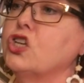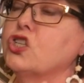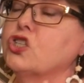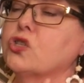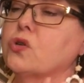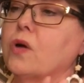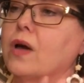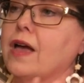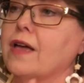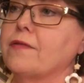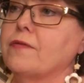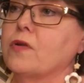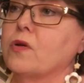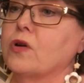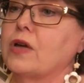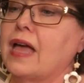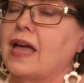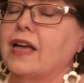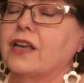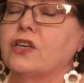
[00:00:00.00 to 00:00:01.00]
So I
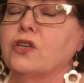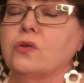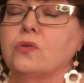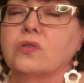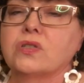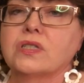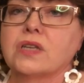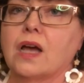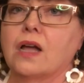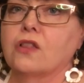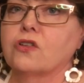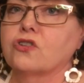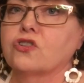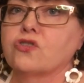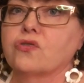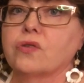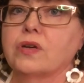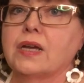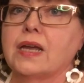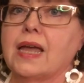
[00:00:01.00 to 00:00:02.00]
had used Dollar
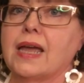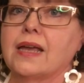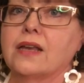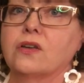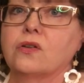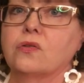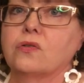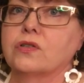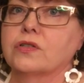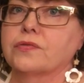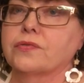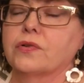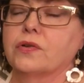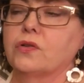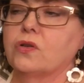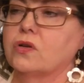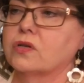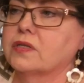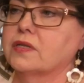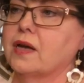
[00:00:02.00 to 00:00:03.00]
Tree egg noodles for a
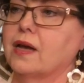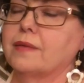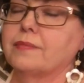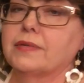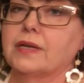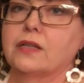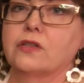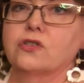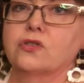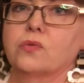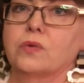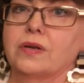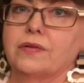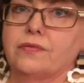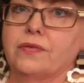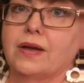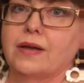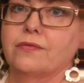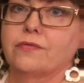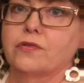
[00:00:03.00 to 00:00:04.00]
long time,
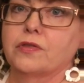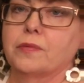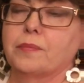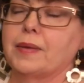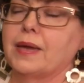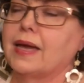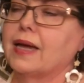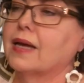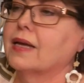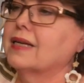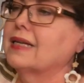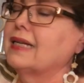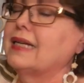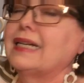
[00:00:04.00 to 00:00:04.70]
$1.25 for the bag.